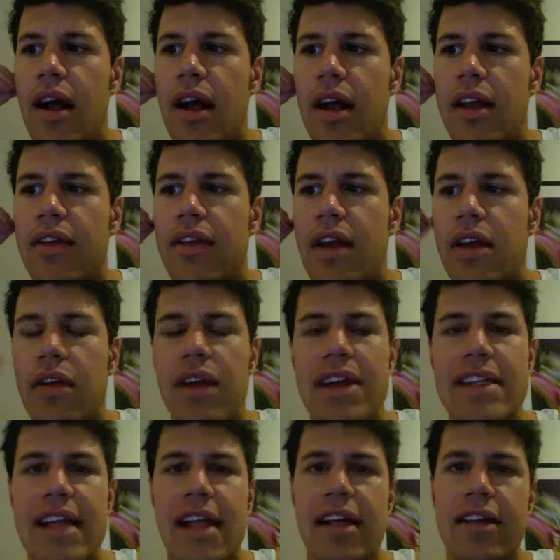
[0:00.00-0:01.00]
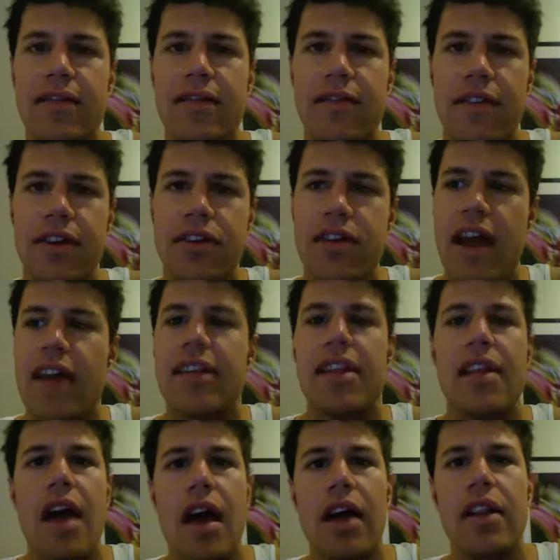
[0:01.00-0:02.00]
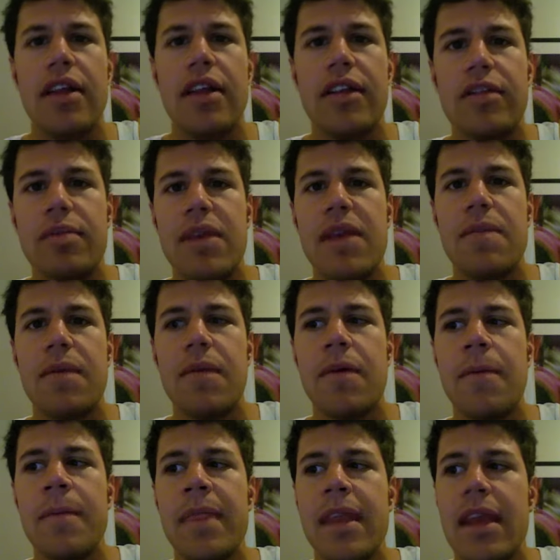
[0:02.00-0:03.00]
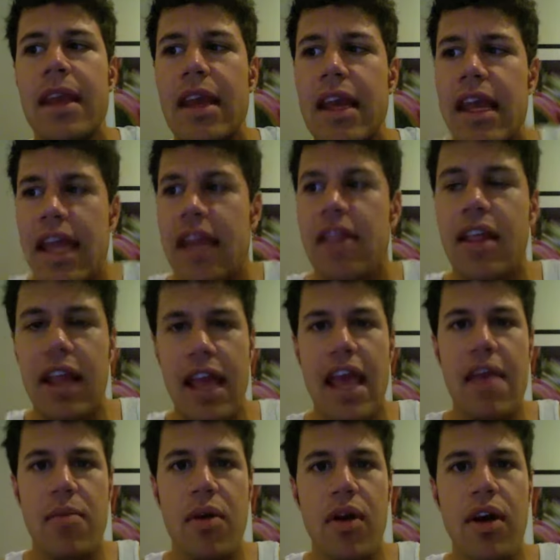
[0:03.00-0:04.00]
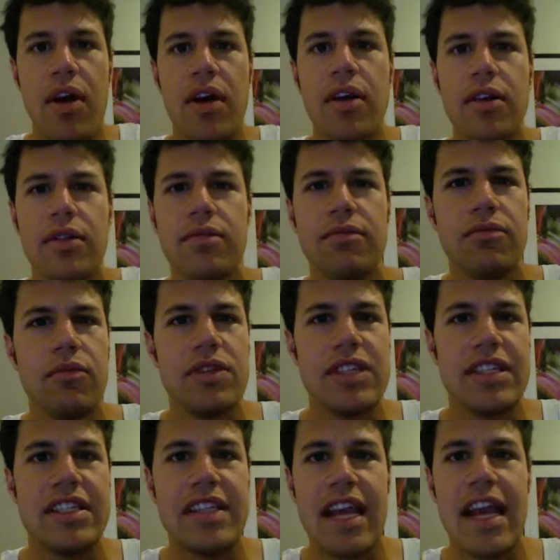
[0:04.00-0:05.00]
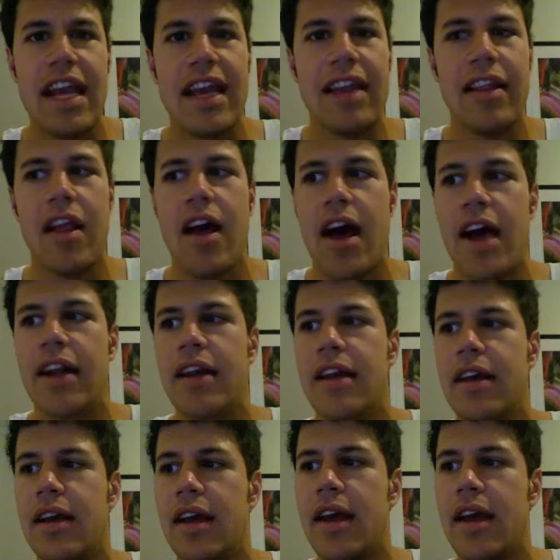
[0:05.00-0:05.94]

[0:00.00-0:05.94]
He's got a great talent for attracting the ugliest people in the gay bar, which is saying a lot.